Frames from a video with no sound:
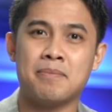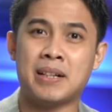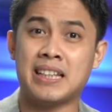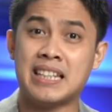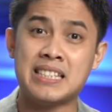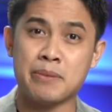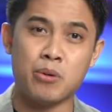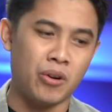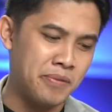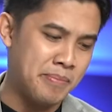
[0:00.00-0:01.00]
Pagdating sa
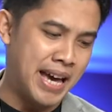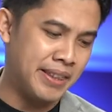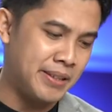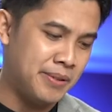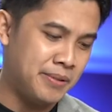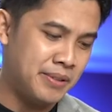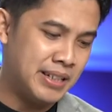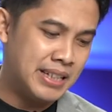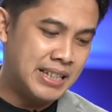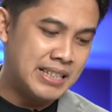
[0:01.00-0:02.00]
book of Matthew.
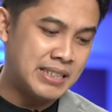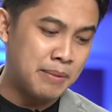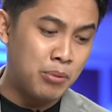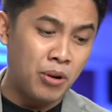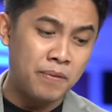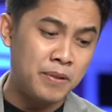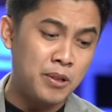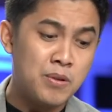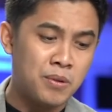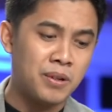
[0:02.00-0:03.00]
Sa book of
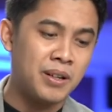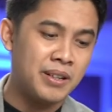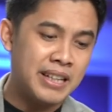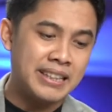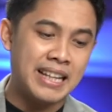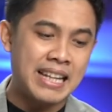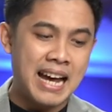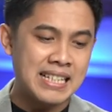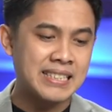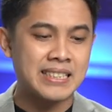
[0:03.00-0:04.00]
Luke, the
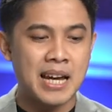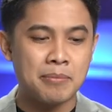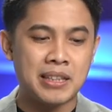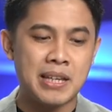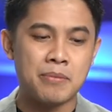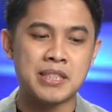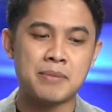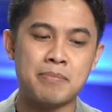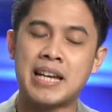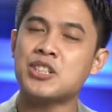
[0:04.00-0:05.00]
last time that he was
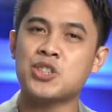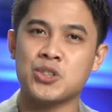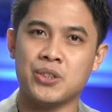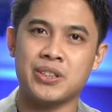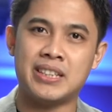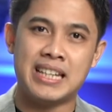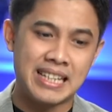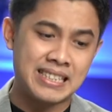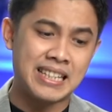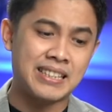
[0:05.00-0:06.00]
mentioned
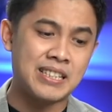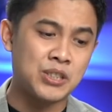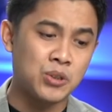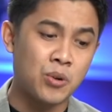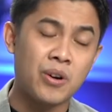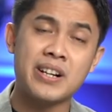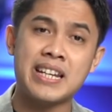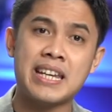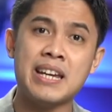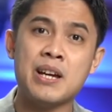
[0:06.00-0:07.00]
is in the
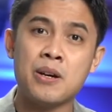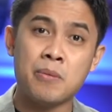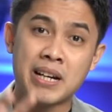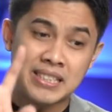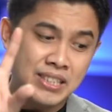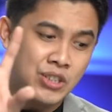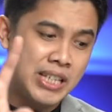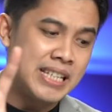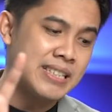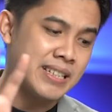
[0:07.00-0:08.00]
story where si
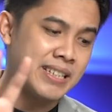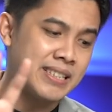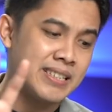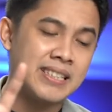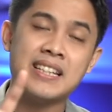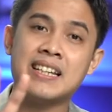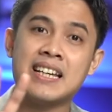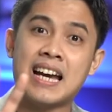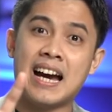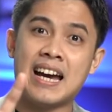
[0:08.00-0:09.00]
Jesus
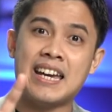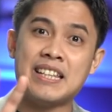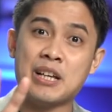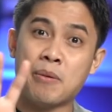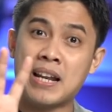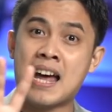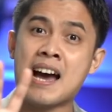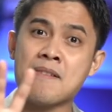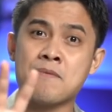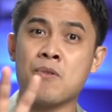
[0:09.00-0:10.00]
ay
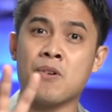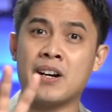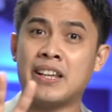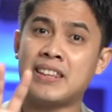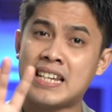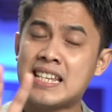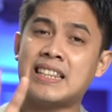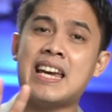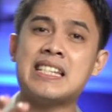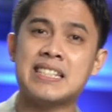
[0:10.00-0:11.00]
nawala for 3
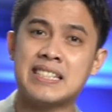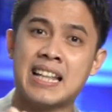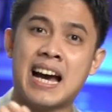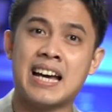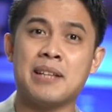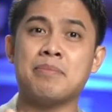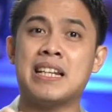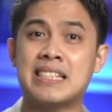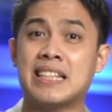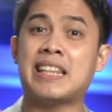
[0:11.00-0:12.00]
days sa sinahanap
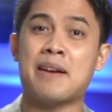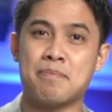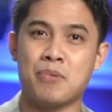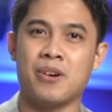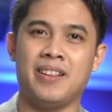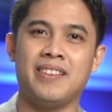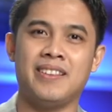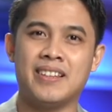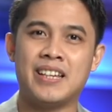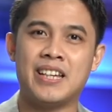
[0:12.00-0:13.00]
nila sa temple.
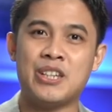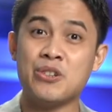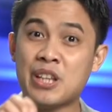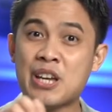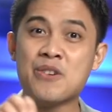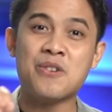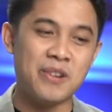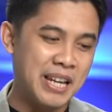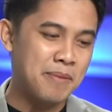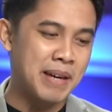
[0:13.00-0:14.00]
Yun ay yung
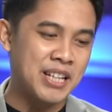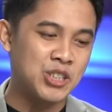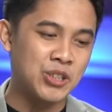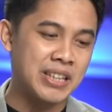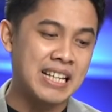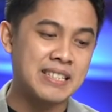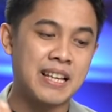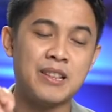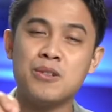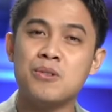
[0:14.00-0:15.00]
huling mention na
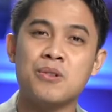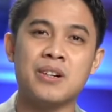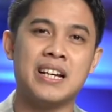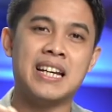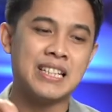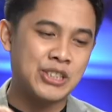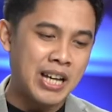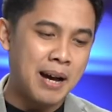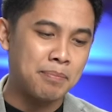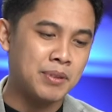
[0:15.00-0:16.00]
sa Luke
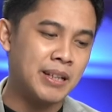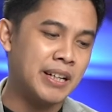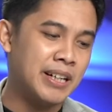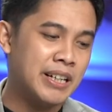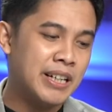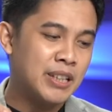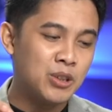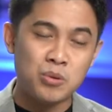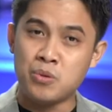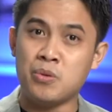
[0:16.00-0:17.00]
chapter
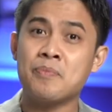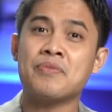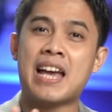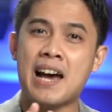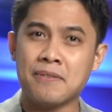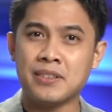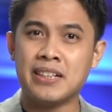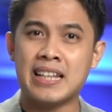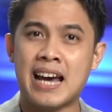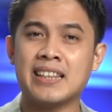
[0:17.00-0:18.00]
2.
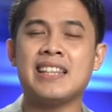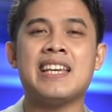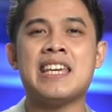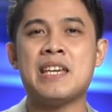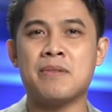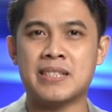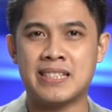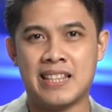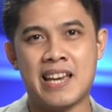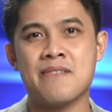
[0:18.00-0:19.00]
After that, he
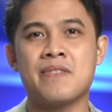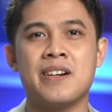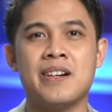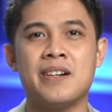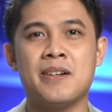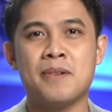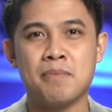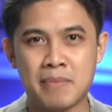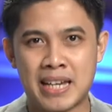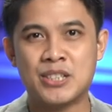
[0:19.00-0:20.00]
was never
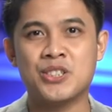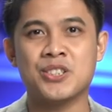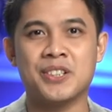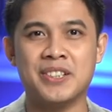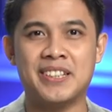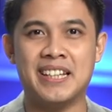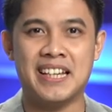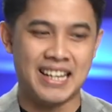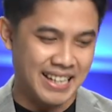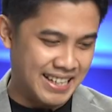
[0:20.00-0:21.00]
mentioned
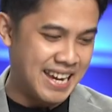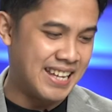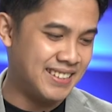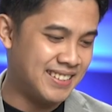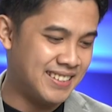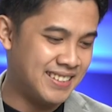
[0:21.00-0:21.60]
again.